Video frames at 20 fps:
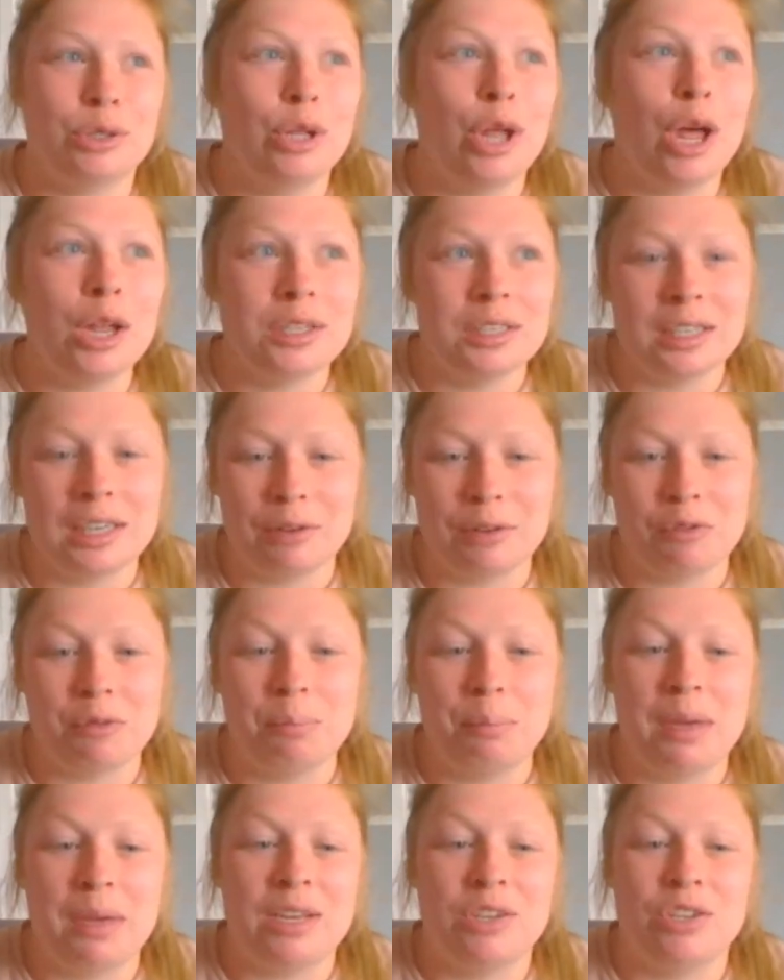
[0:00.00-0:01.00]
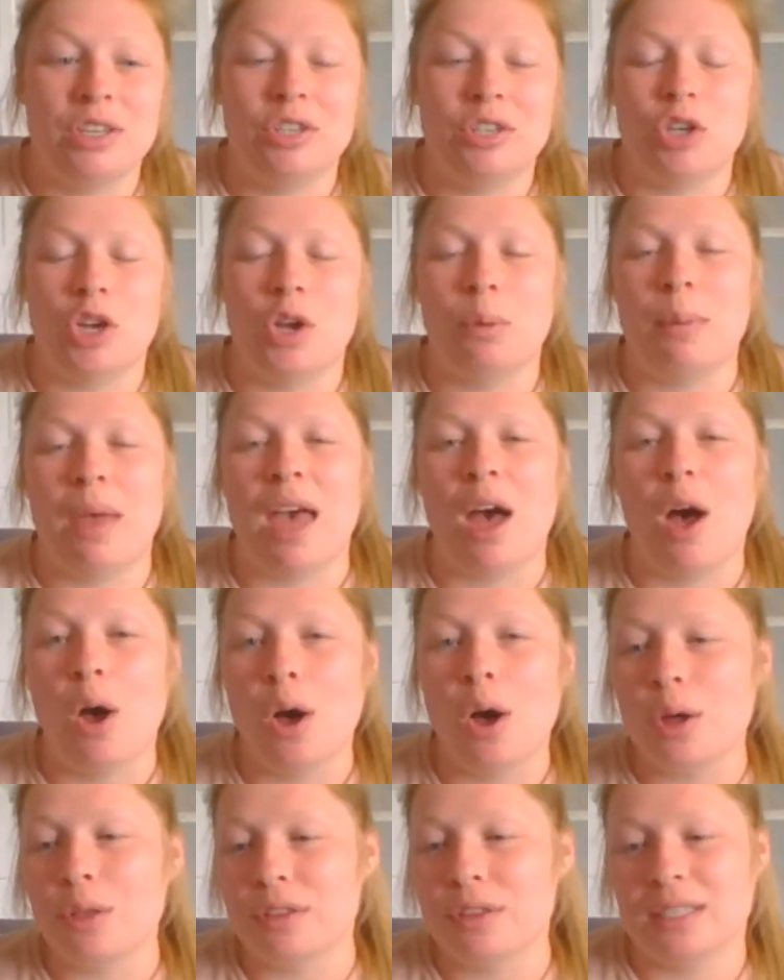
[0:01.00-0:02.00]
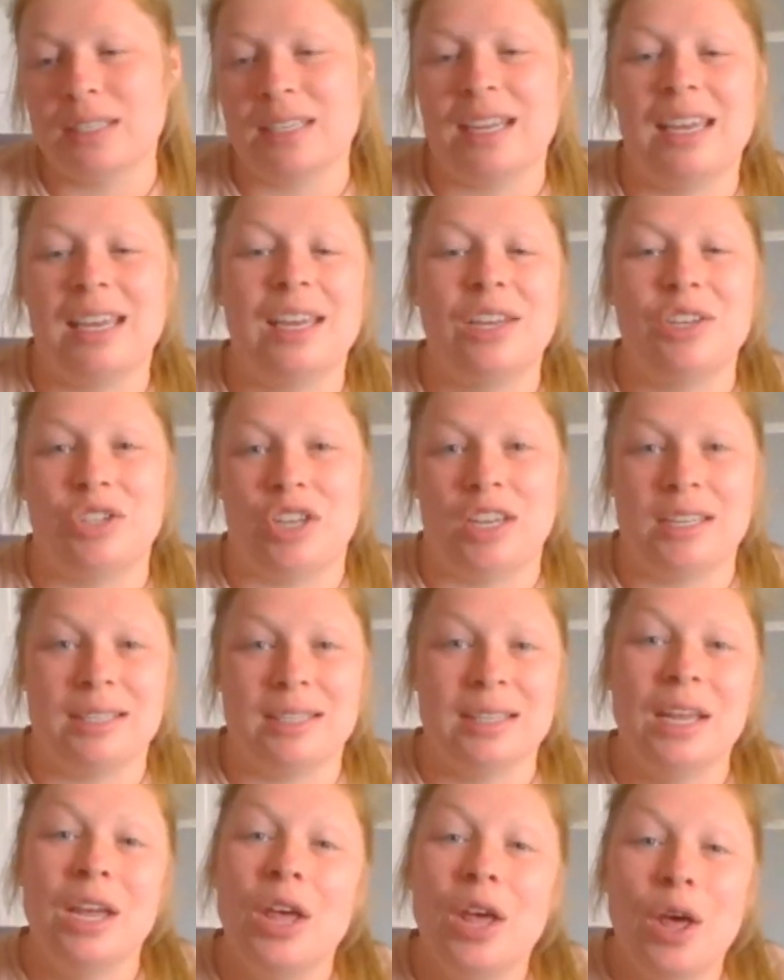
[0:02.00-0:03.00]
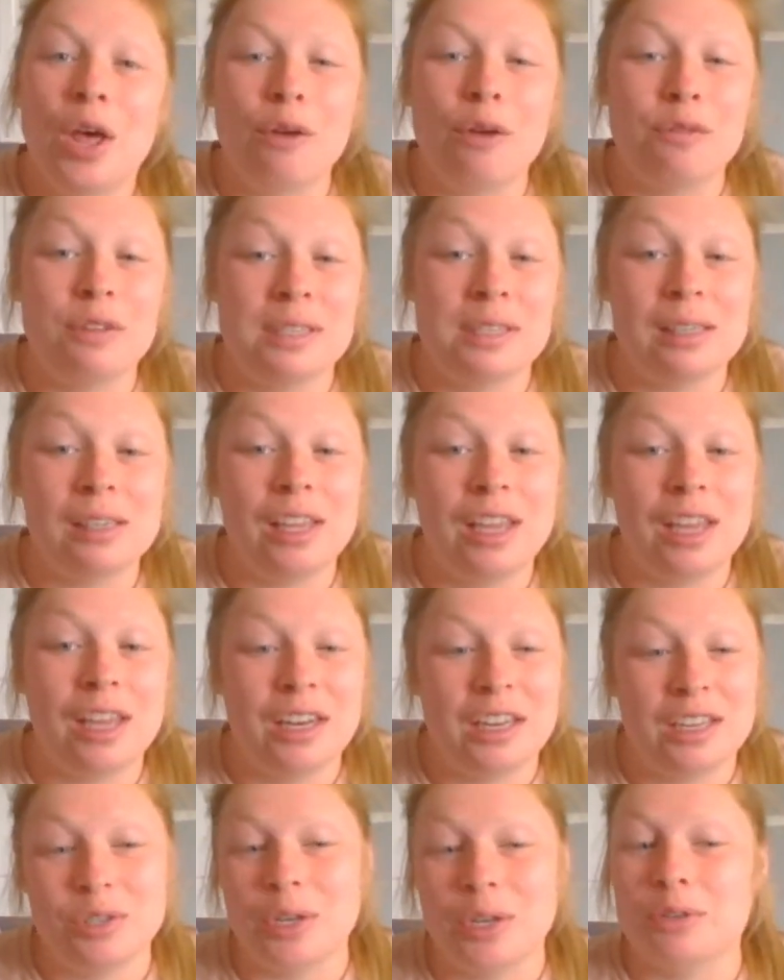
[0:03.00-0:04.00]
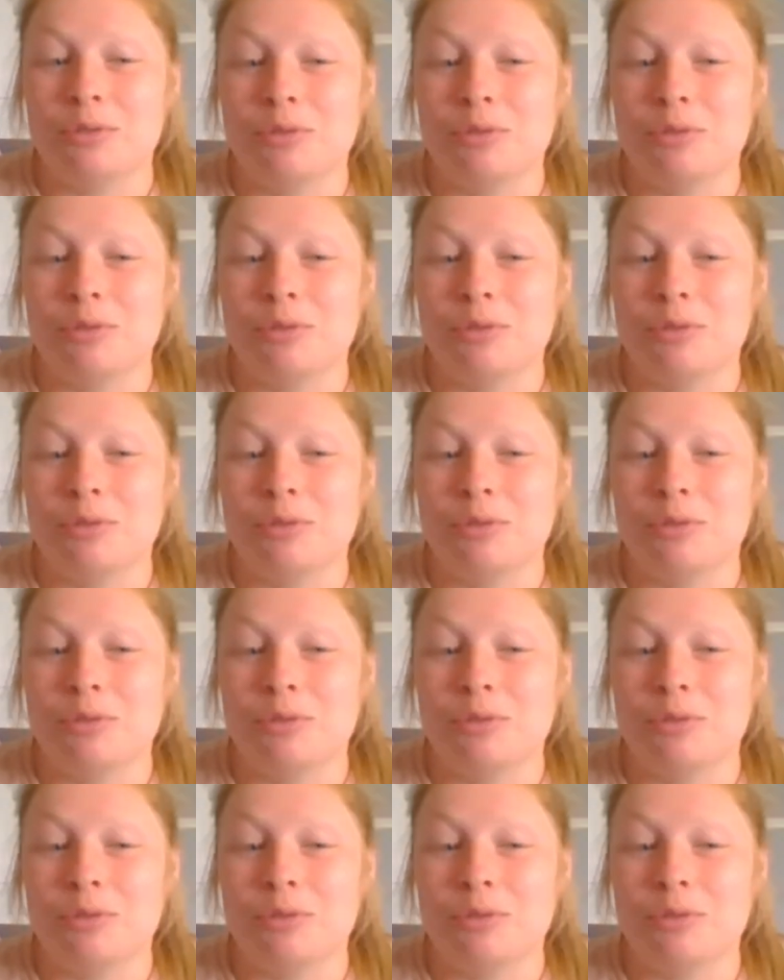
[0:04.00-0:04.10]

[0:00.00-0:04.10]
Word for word: and there's lots of different pictures showing all the stages of his learning.